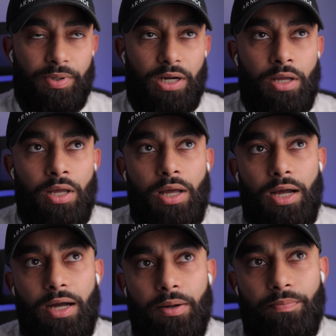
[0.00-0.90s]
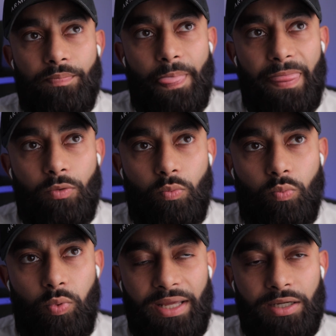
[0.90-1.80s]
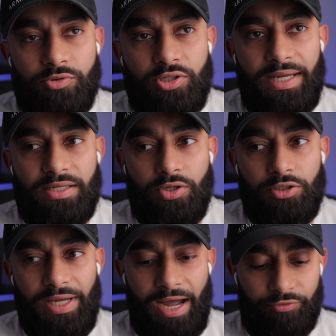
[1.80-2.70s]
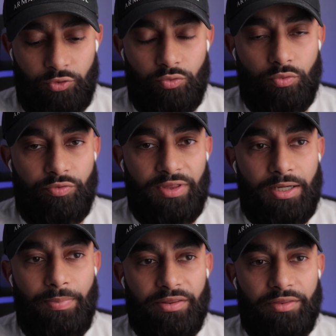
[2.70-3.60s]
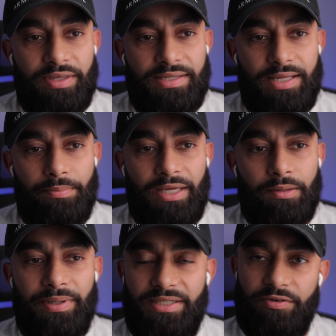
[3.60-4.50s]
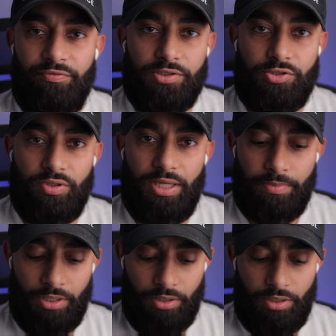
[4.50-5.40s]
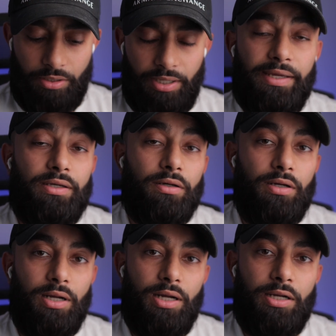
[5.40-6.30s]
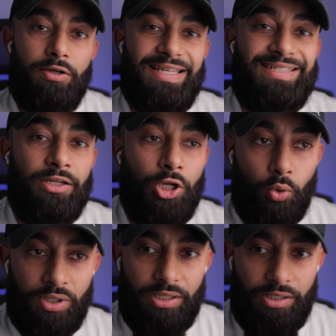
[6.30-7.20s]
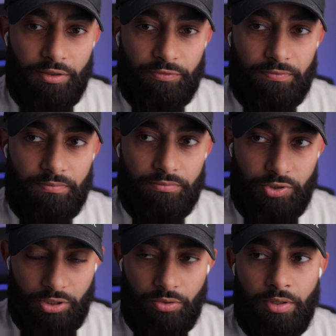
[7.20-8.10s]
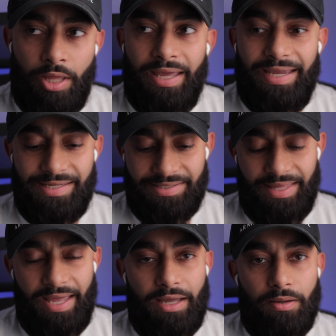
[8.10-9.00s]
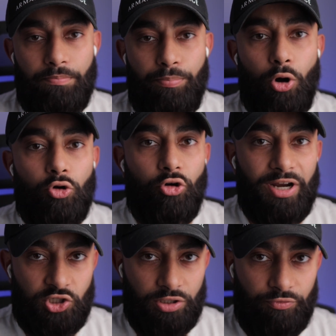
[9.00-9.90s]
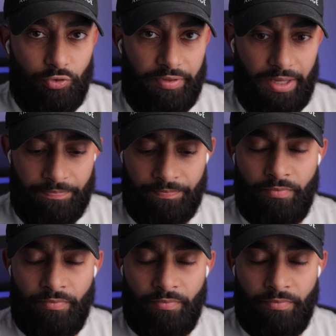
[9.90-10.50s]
But when it comes to that side, you have to think about the things that make a big difference to them. Like, is it local enough? Is there progression for them?